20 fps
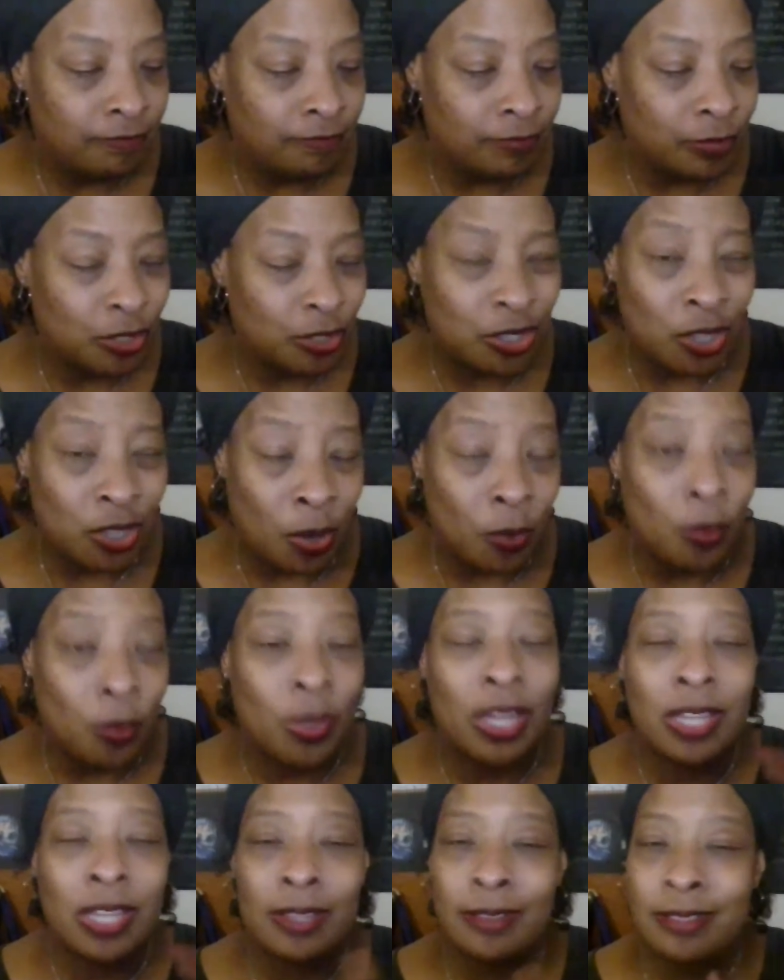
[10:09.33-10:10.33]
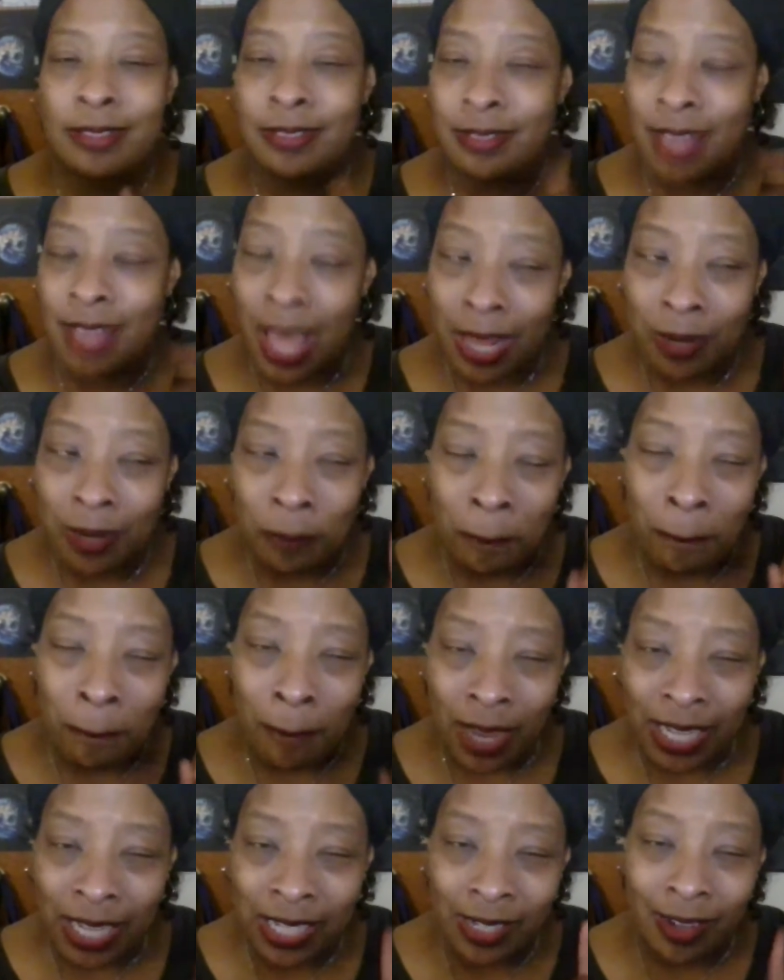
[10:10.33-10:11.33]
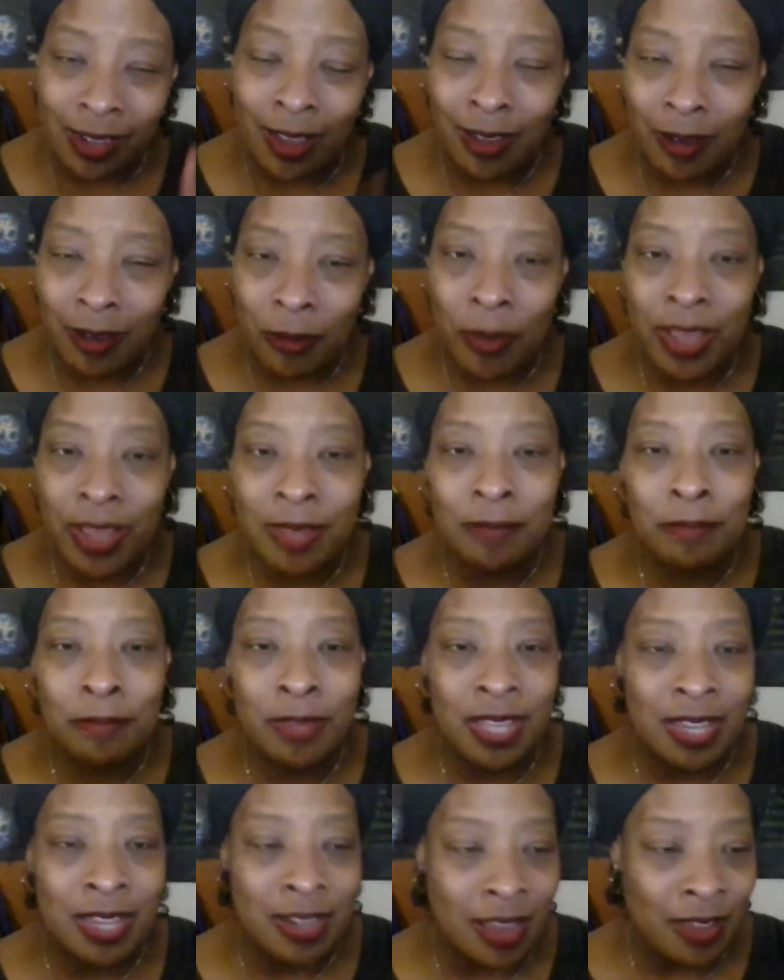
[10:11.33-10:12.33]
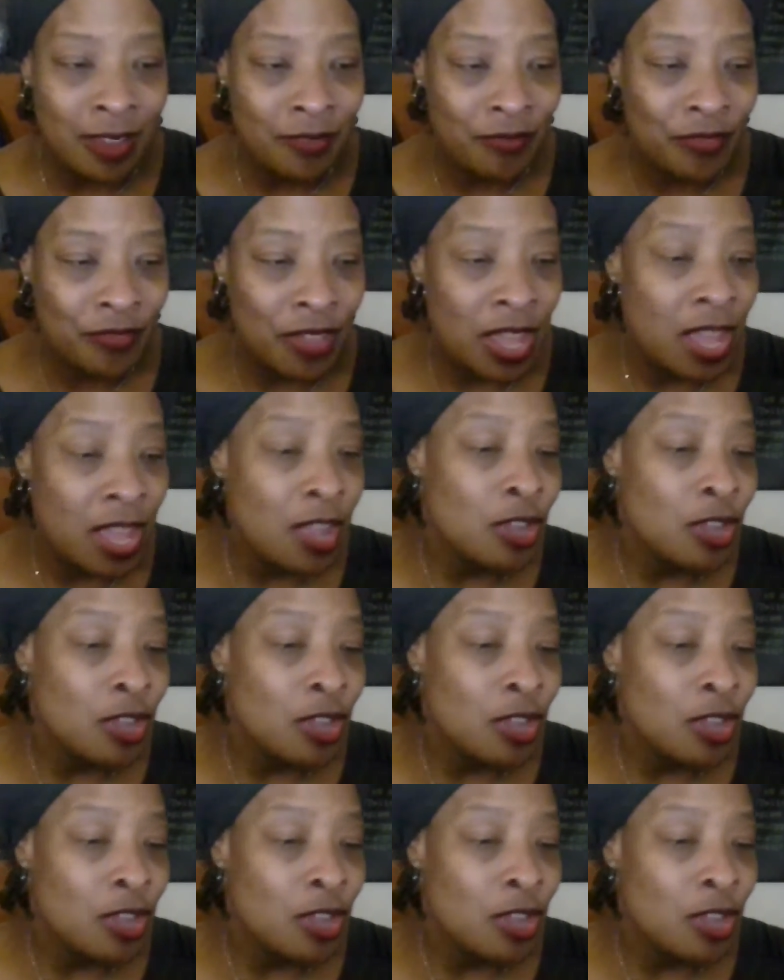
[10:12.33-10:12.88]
So that might not quite be enough.